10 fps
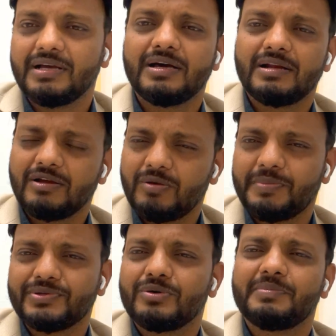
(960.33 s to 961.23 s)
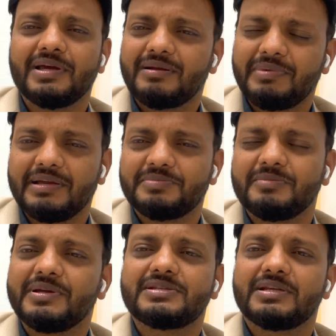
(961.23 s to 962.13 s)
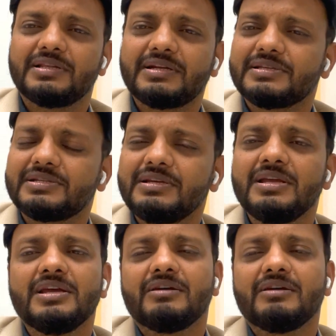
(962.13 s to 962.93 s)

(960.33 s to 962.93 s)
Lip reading: or a colposcopy or a biopsy. Based on the testing,